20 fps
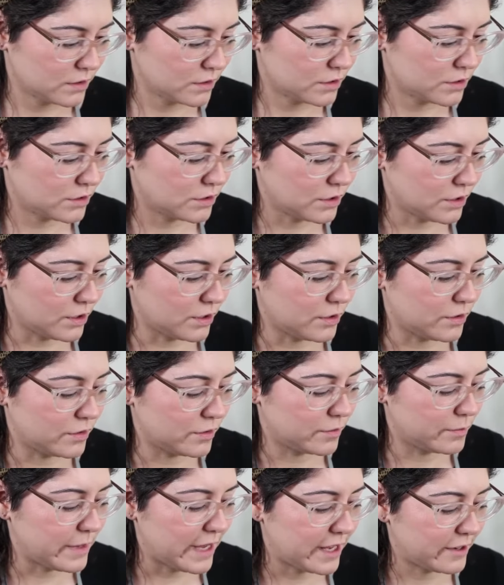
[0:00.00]

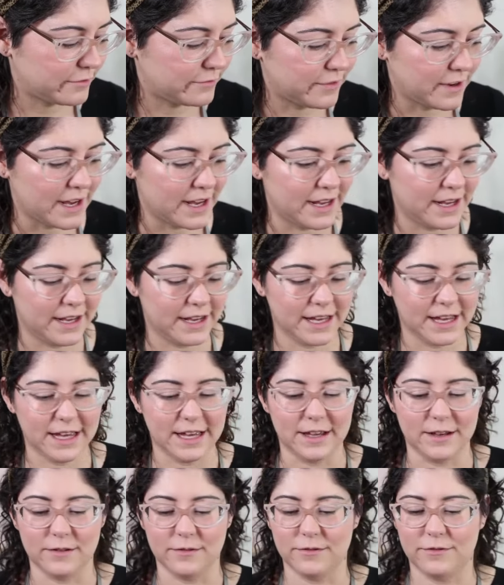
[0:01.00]
So, mattifying
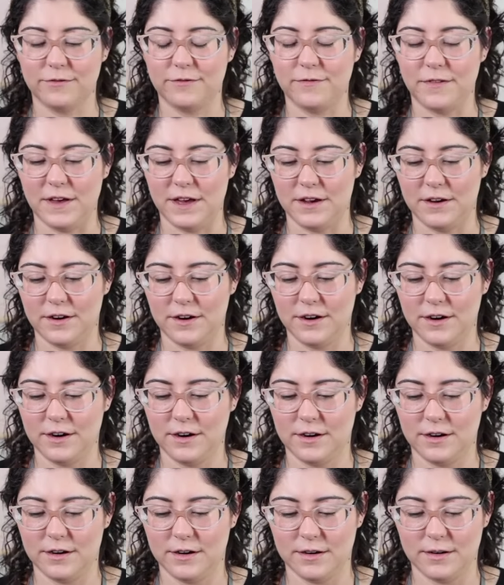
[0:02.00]
in Fair.